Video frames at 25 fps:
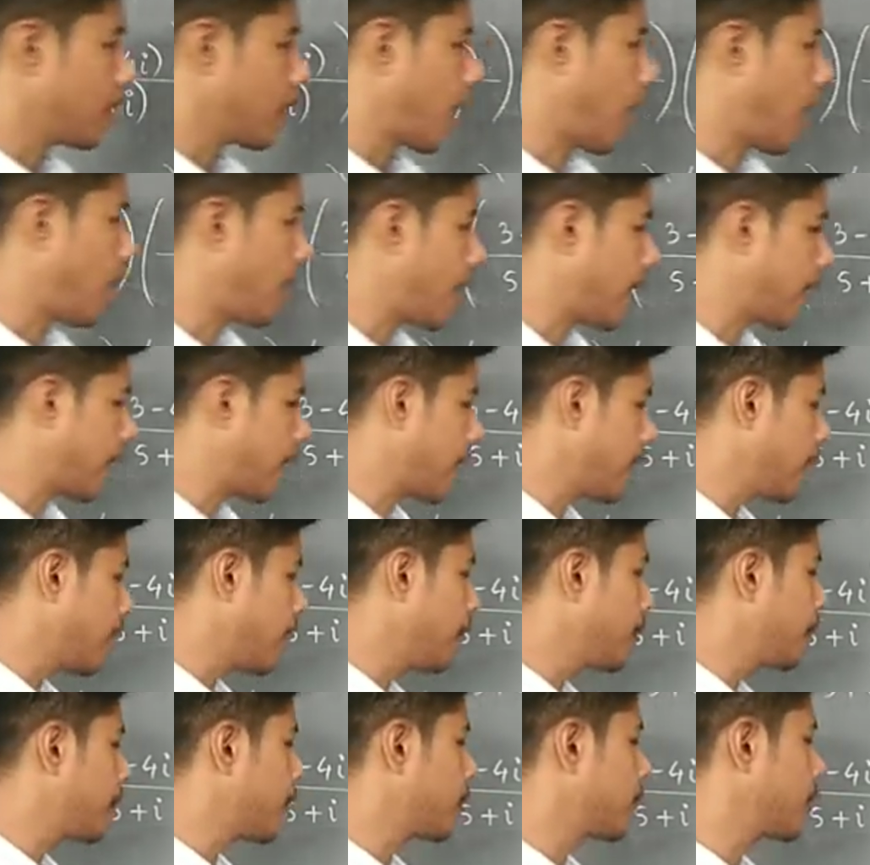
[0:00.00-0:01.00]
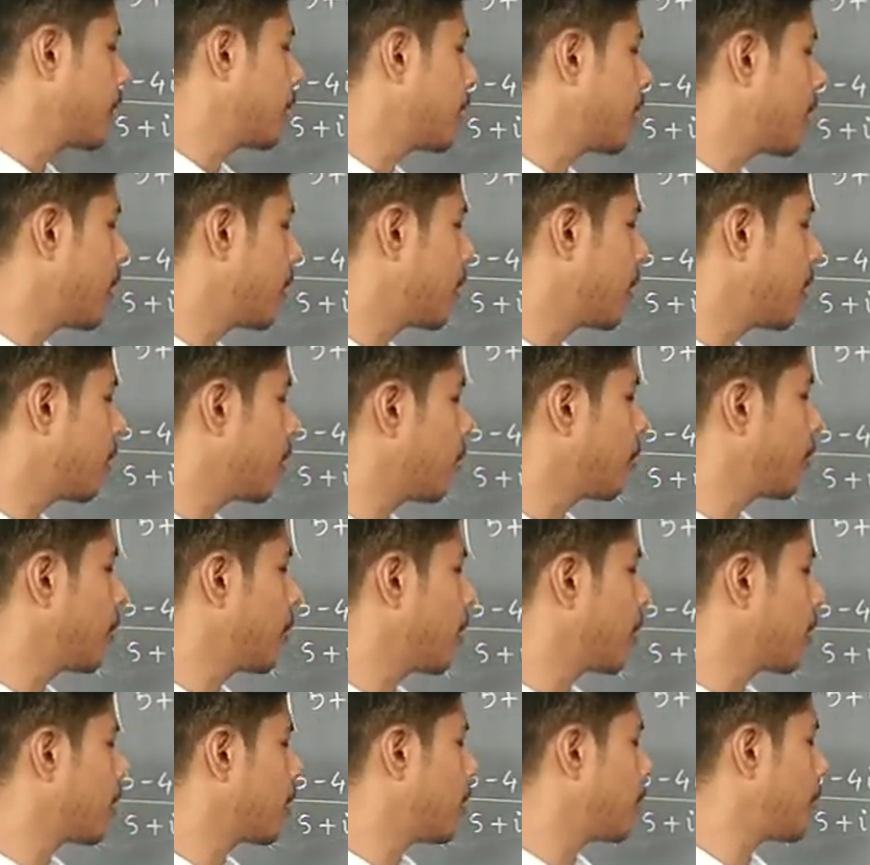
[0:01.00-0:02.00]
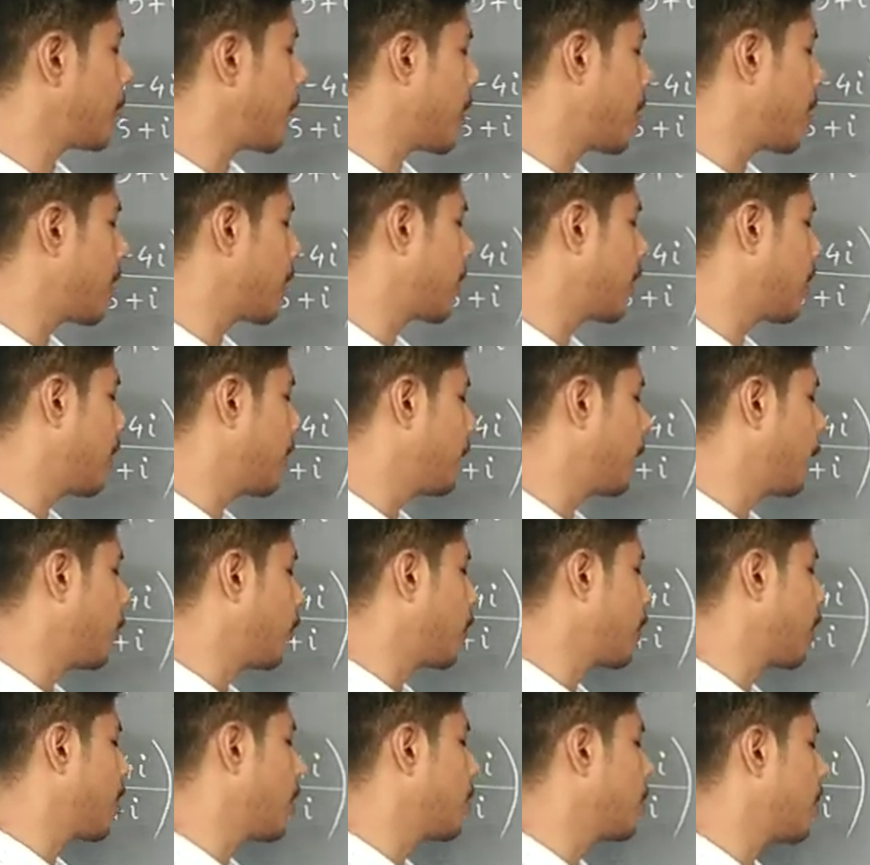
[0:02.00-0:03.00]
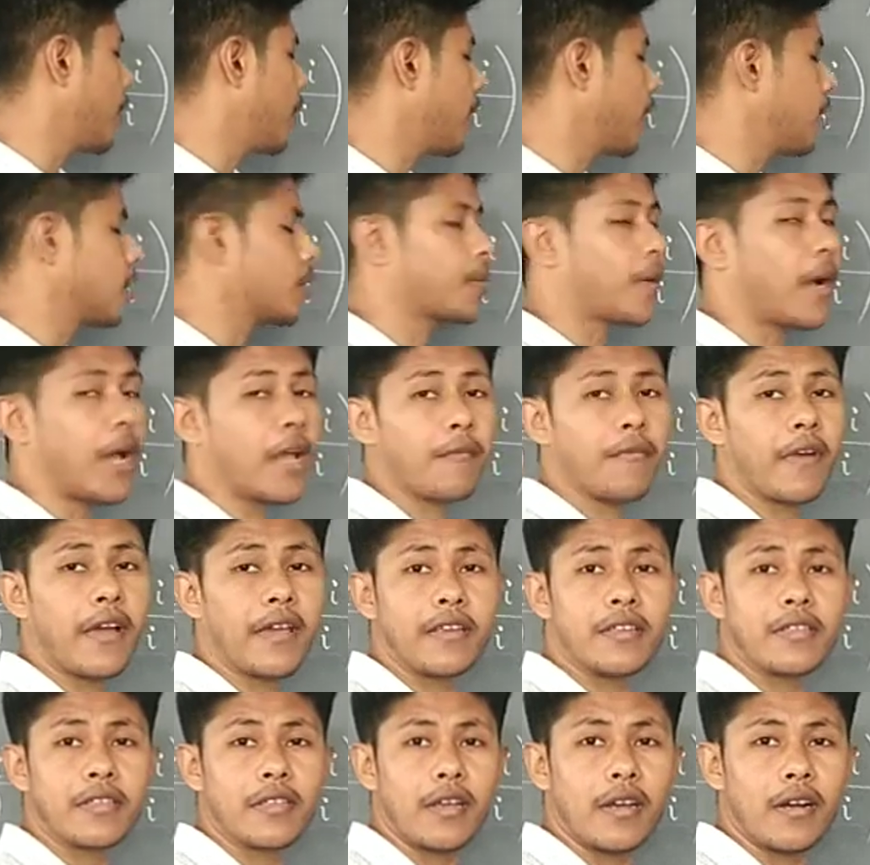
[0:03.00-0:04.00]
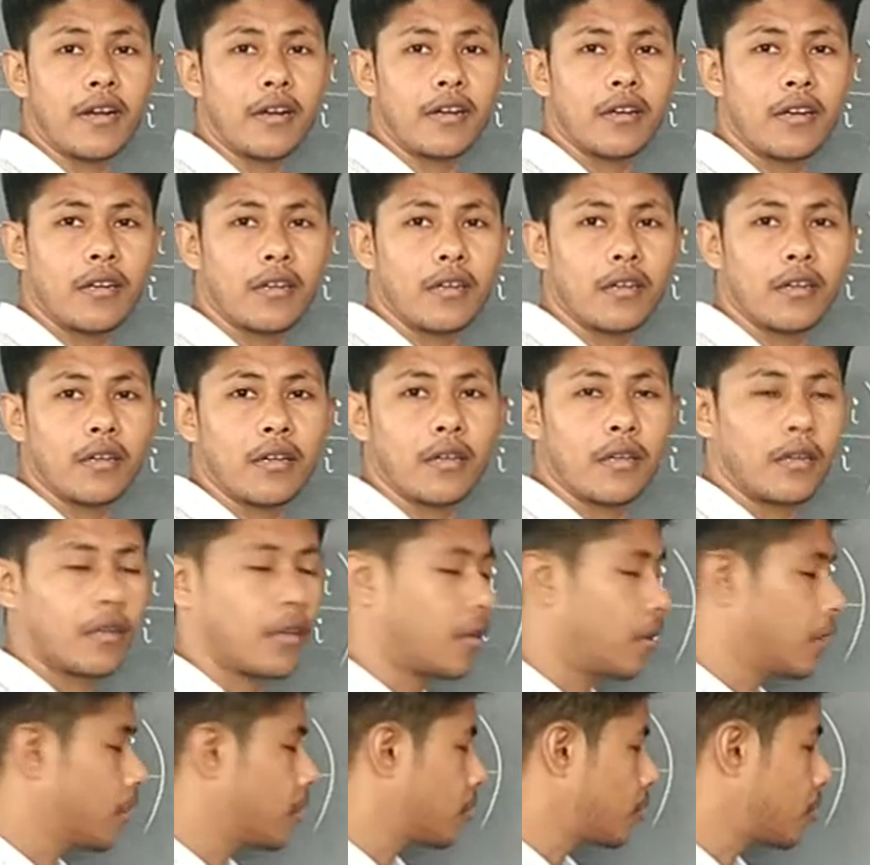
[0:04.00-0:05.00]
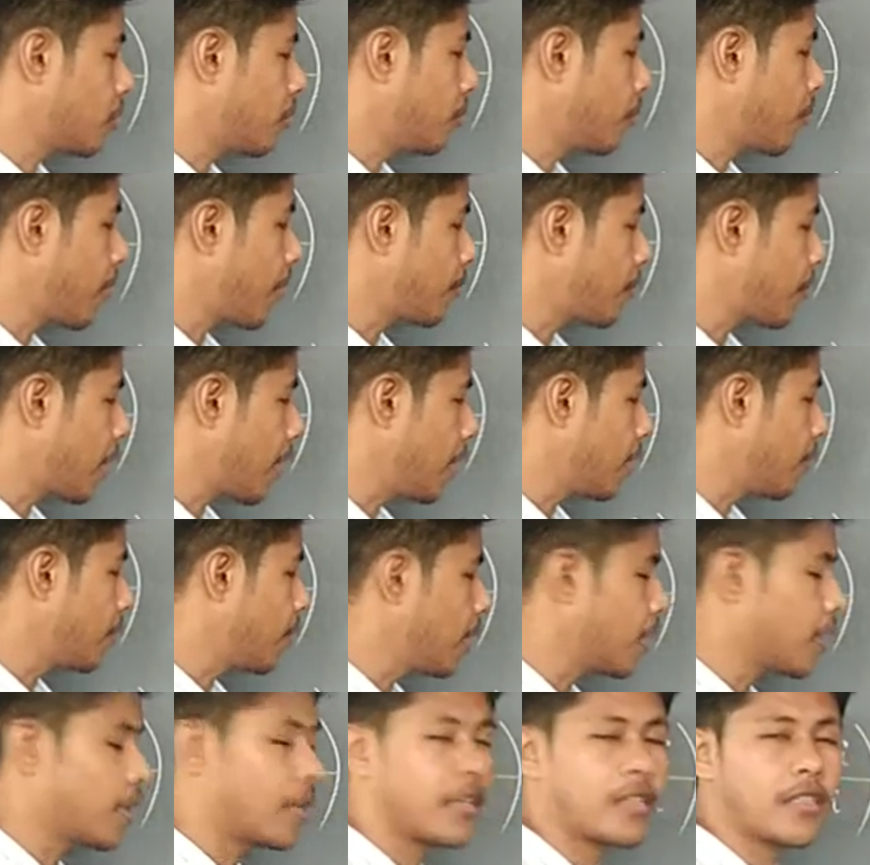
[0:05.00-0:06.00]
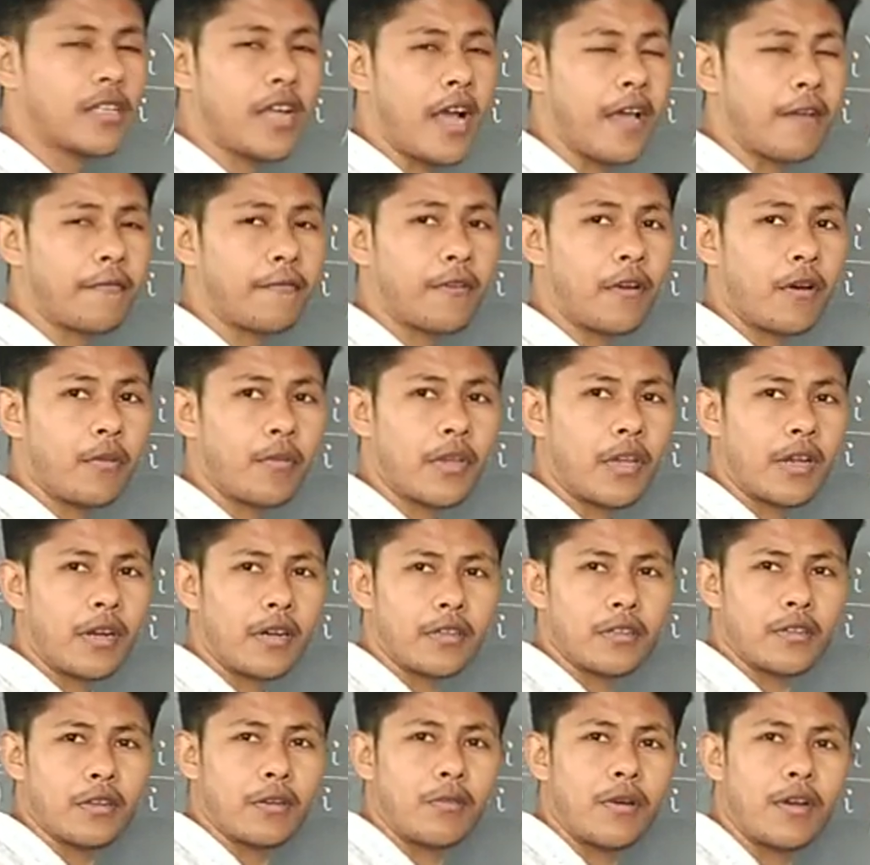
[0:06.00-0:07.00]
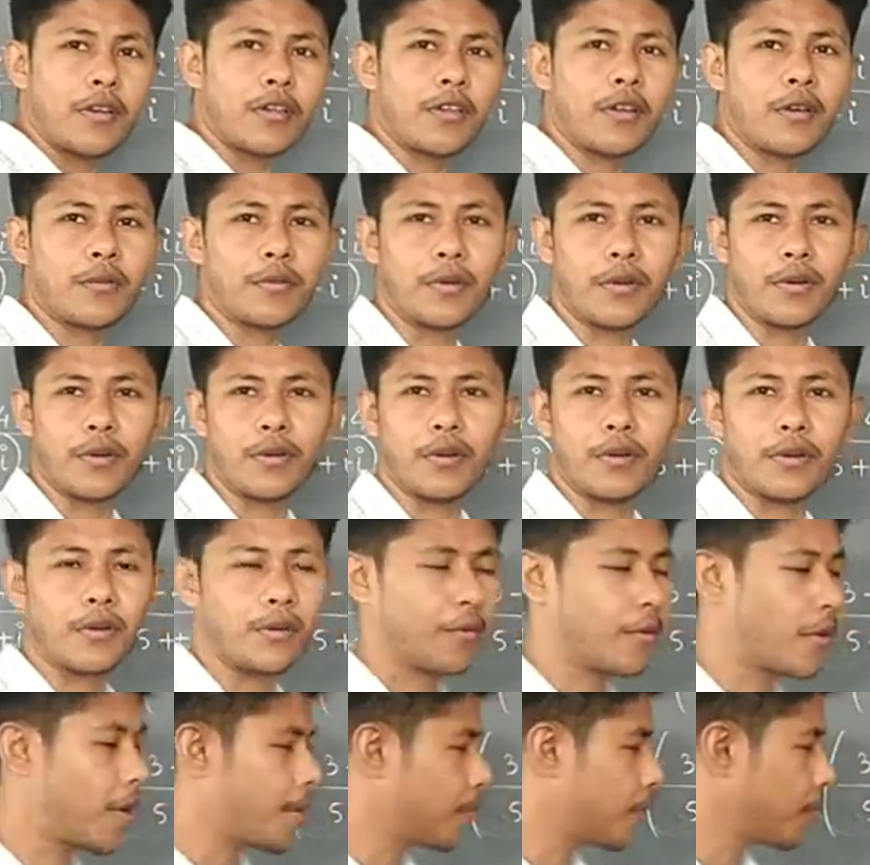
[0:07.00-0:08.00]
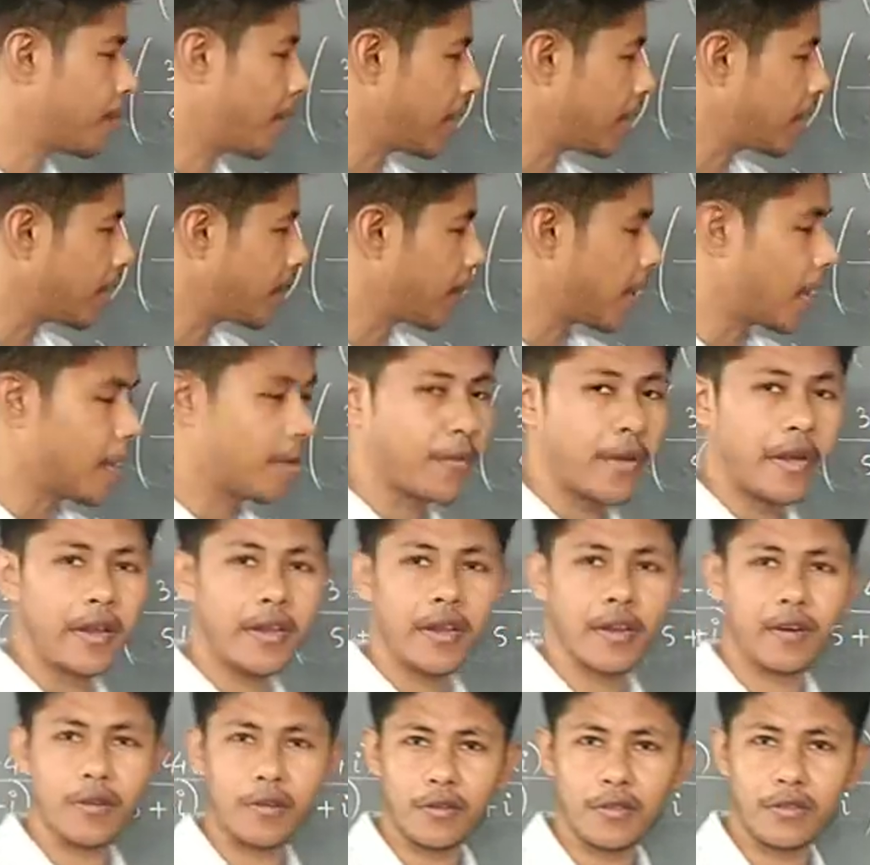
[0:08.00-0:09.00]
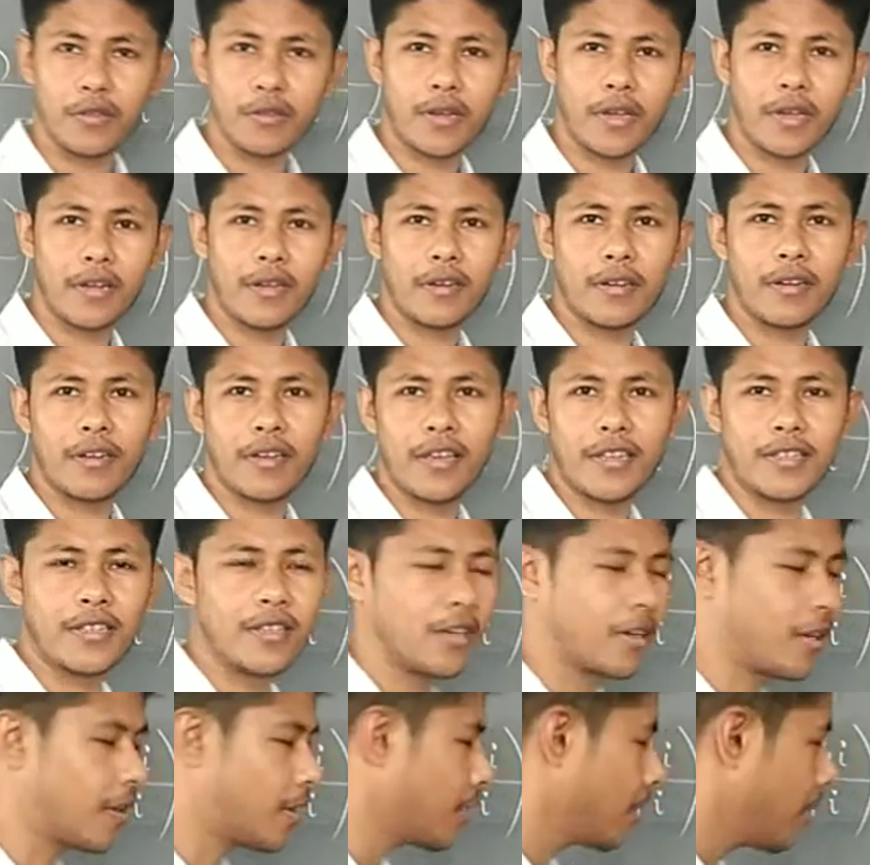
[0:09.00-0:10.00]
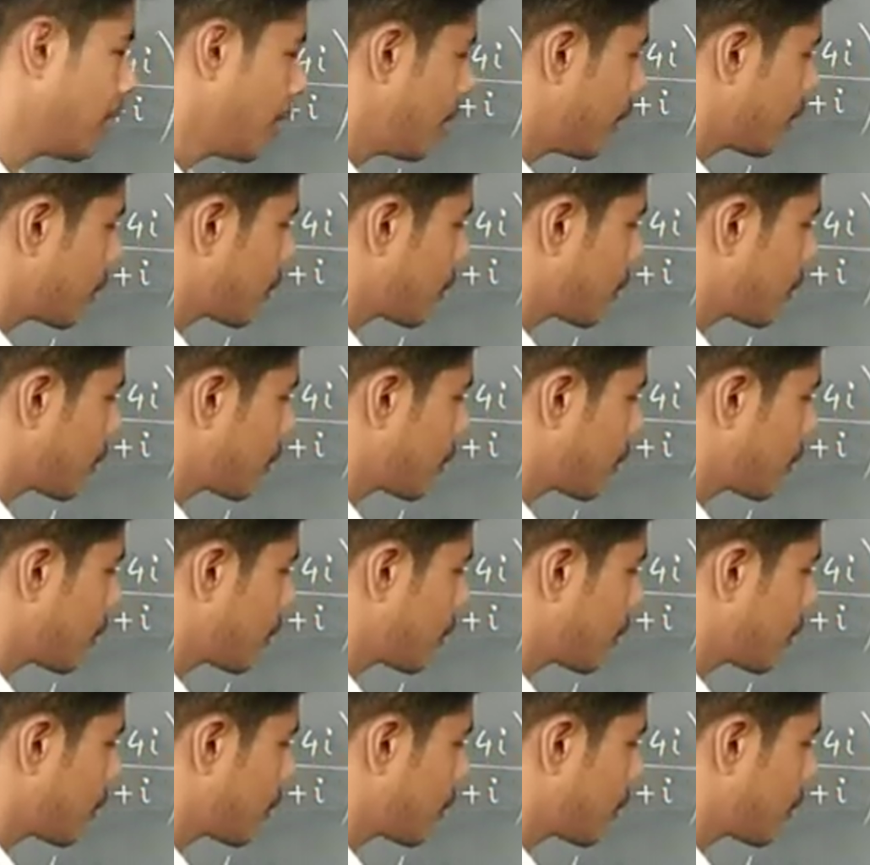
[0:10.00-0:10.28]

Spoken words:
Now again, if you see the denominator part here, 14 minus 5i is there. So we have to eliminate this I from here. So what you have to do? We have to multiply it by their conjugate, is not it?